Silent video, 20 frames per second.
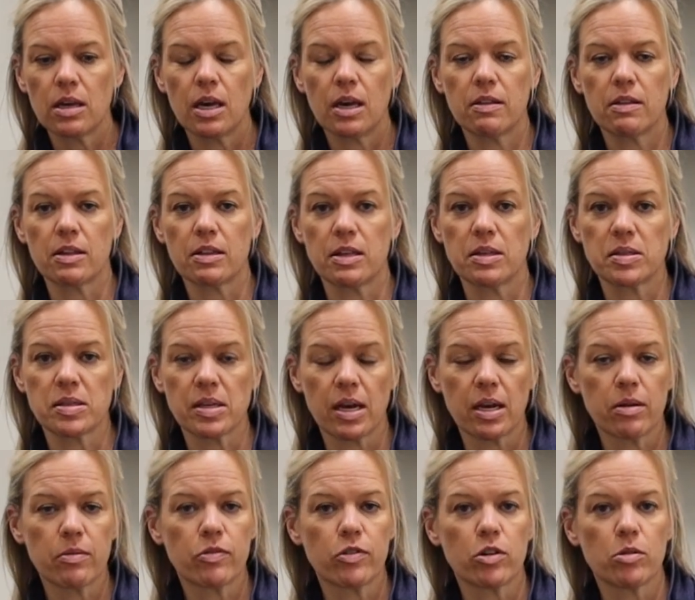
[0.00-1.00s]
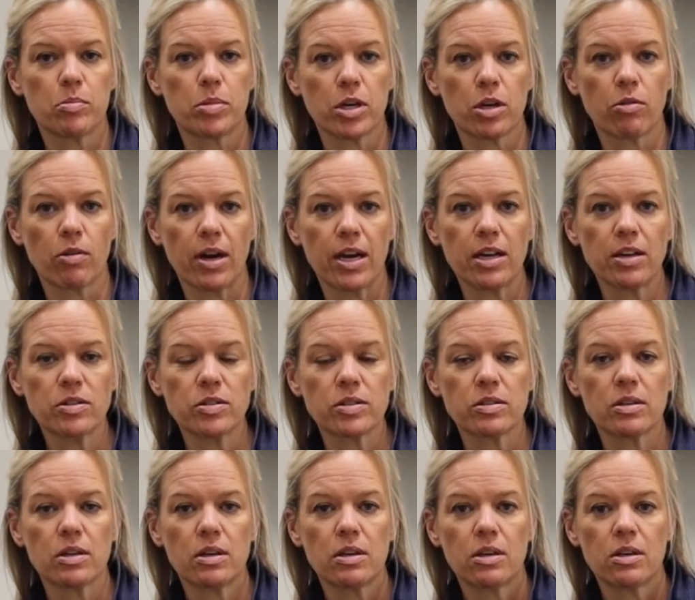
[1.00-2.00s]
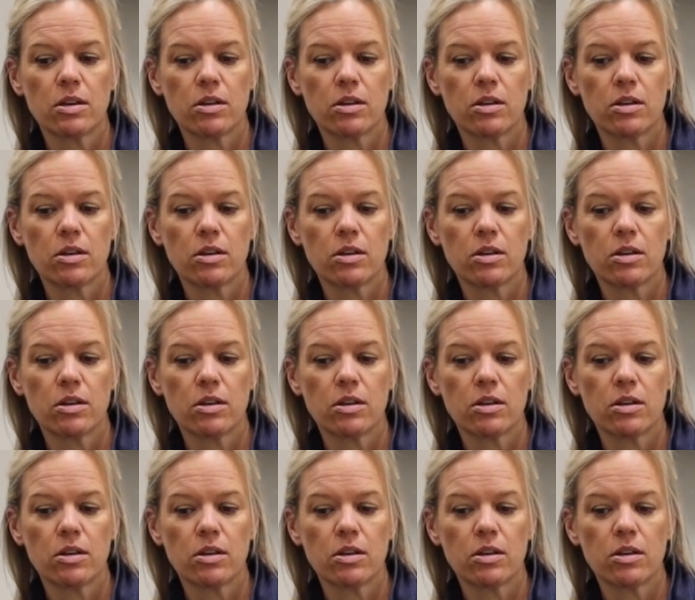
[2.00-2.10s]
and then they sign up for a big race.